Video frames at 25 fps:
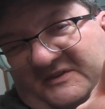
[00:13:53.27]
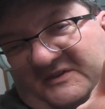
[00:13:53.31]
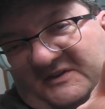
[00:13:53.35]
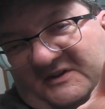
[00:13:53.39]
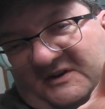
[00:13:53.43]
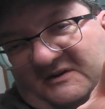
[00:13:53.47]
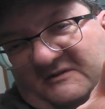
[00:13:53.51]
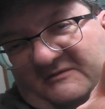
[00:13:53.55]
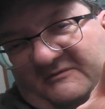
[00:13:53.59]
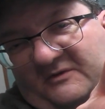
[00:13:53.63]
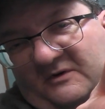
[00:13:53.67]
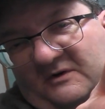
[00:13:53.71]
they're
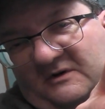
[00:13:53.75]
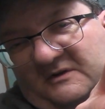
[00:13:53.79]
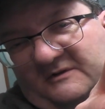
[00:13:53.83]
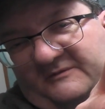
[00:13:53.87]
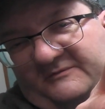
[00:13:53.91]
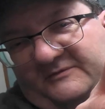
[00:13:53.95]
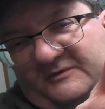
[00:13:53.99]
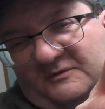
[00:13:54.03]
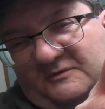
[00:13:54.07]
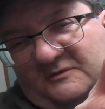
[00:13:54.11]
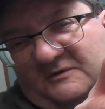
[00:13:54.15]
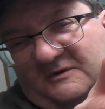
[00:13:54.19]
going to fall on the
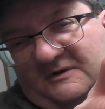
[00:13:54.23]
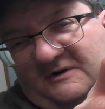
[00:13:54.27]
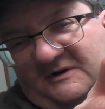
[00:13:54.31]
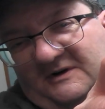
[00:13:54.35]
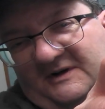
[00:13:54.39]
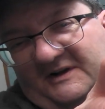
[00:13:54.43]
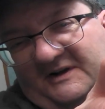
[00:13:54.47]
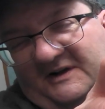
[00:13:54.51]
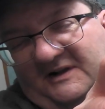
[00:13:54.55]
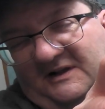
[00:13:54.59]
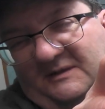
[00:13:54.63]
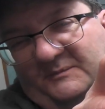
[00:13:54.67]
floor
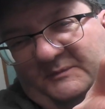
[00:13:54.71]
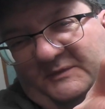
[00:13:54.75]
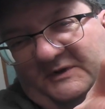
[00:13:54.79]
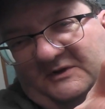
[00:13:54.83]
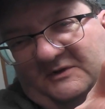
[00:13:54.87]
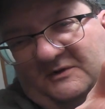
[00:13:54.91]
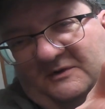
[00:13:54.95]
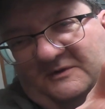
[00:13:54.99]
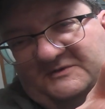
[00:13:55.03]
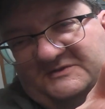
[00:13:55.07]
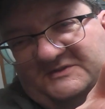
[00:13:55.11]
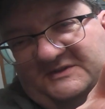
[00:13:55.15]
and I'll be
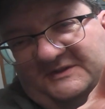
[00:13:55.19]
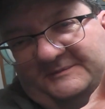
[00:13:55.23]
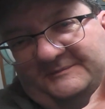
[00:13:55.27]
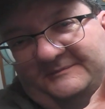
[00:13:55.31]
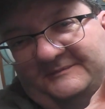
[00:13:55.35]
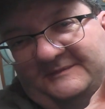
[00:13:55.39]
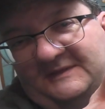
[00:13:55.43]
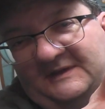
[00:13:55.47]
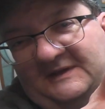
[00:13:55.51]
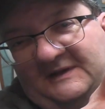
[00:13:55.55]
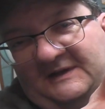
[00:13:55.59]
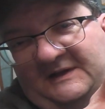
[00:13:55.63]
cursing.
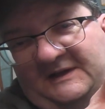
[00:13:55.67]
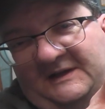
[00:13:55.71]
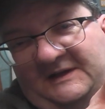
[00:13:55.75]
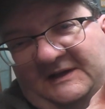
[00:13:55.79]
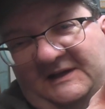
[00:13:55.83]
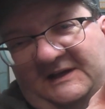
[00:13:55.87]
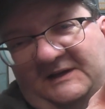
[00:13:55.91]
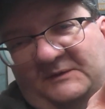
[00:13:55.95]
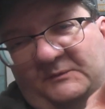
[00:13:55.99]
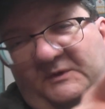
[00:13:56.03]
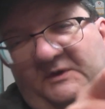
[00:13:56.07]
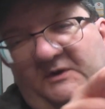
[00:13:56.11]

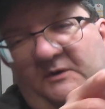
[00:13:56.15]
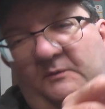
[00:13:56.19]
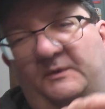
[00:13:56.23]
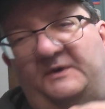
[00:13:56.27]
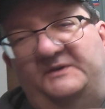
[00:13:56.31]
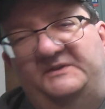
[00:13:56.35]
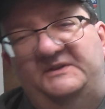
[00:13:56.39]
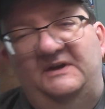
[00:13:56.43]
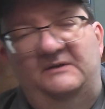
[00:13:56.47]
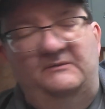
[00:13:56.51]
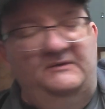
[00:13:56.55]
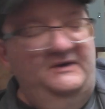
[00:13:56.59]
And we don't
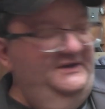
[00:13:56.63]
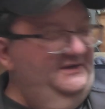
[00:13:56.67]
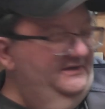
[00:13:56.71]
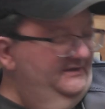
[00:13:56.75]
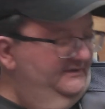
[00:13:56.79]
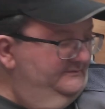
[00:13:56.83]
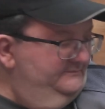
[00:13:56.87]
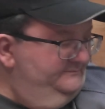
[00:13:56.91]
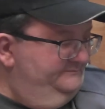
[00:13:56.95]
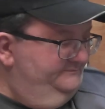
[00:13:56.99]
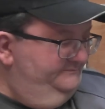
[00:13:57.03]
want that right now.